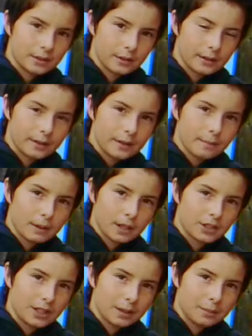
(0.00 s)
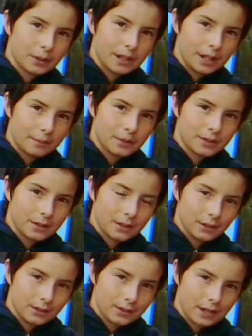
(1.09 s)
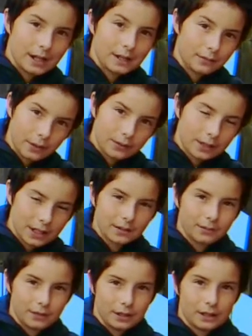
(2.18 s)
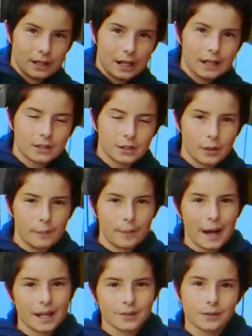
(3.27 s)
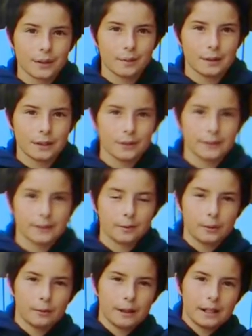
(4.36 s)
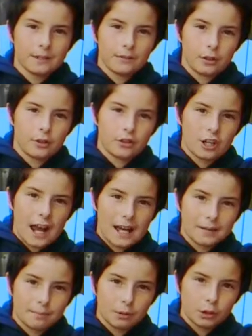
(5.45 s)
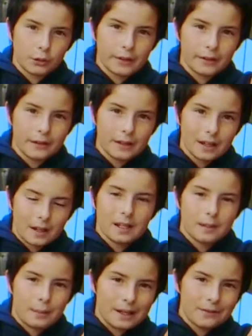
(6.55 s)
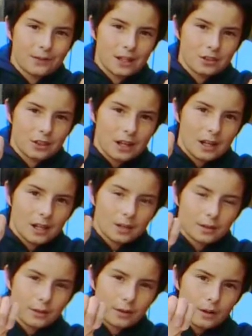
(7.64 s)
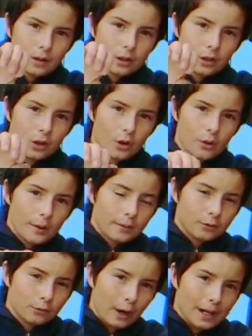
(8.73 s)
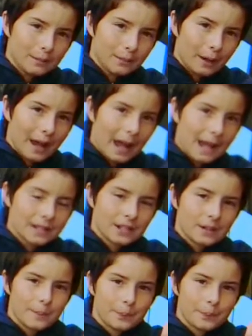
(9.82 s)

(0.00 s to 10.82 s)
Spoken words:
a much deeper depth, so say 15 feet. So the bass, what they'll be doing, they'll be waiting for shad and bluegill, any bait fish, to go right past